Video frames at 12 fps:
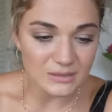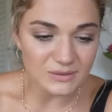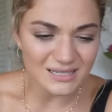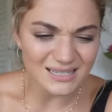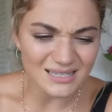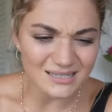one
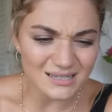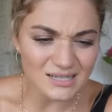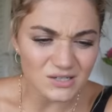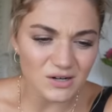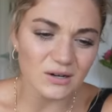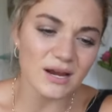says, does
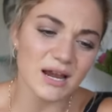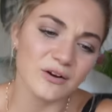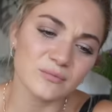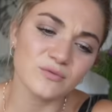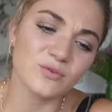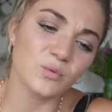laser hair
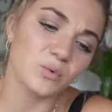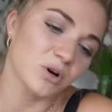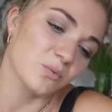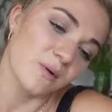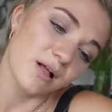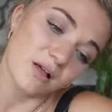removal
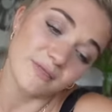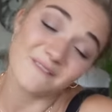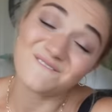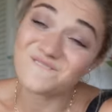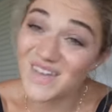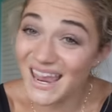work well on the
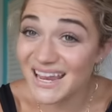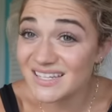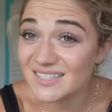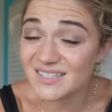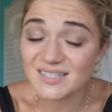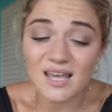
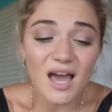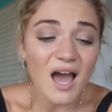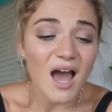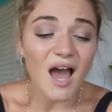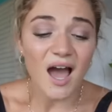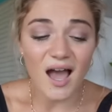face?
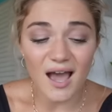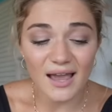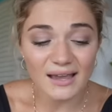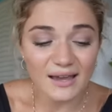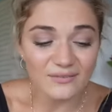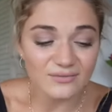I
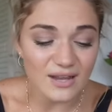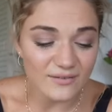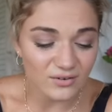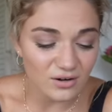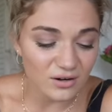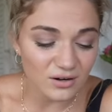have
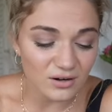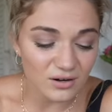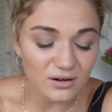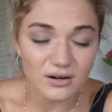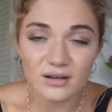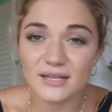
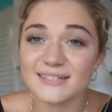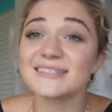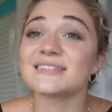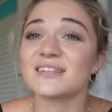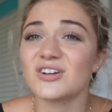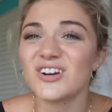never
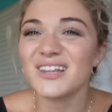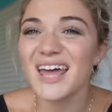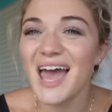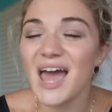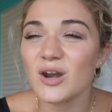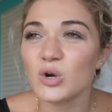considered
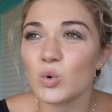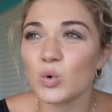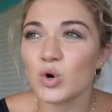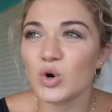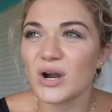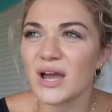that,
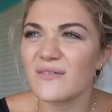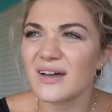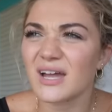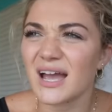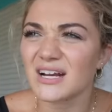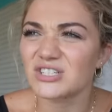nor have
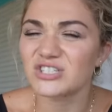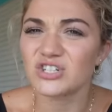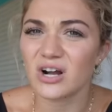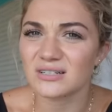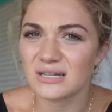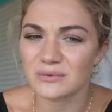I actually
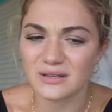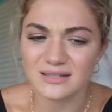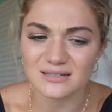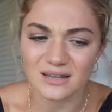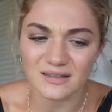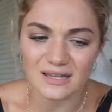talked to anyone
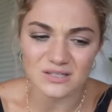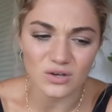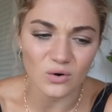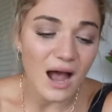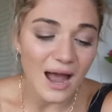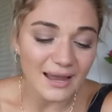that's done that.
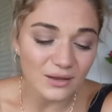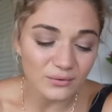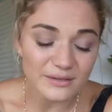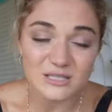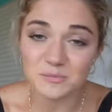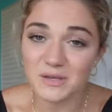So I can
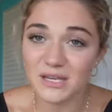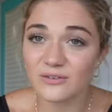only speak